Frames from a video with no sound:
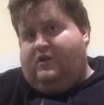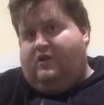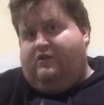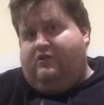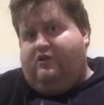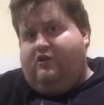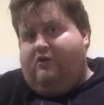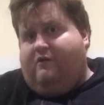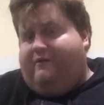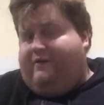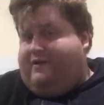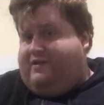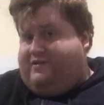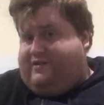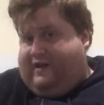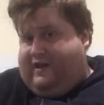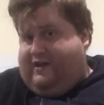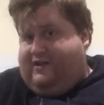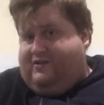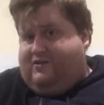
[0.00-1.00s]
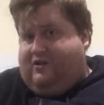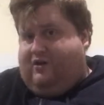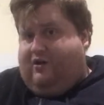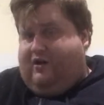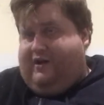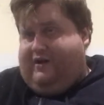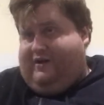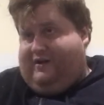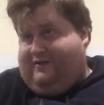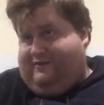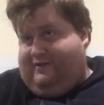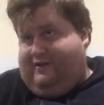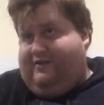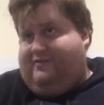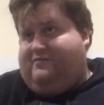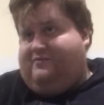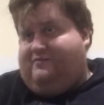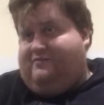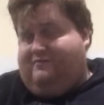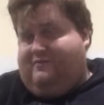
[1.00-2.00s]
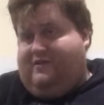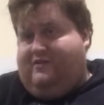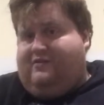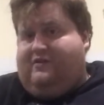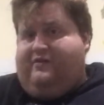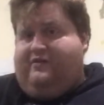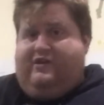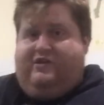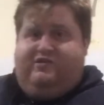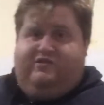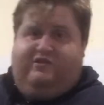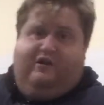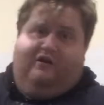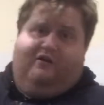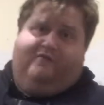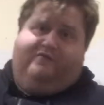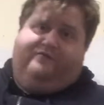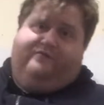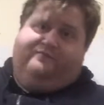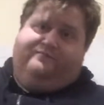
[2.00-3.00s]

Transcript: you'll be seeing Tiger. He's on his shelf.